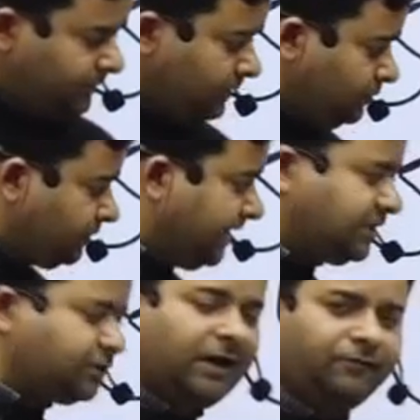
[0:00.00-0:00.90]
So
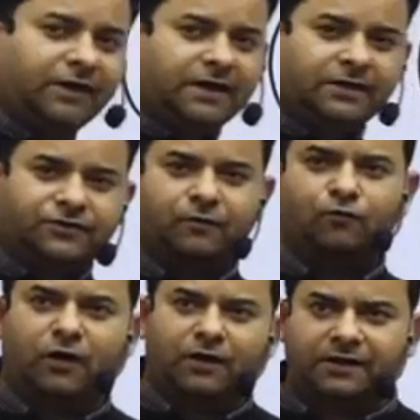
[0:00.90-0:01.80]
that's why every country
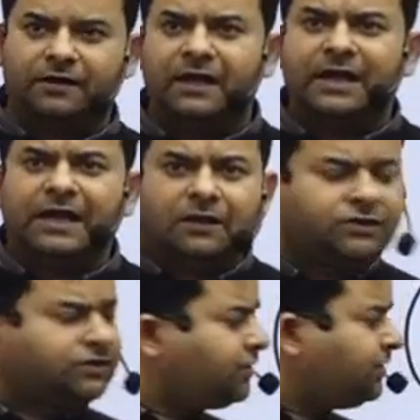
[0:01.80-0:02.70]
want it. Now
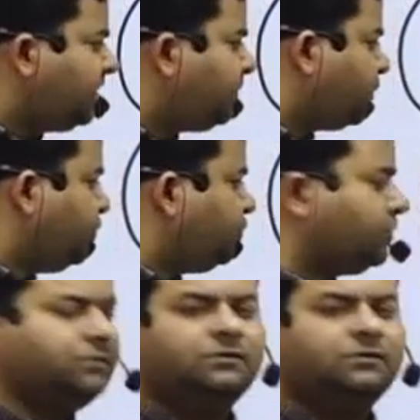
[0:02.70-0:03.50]
this reserve position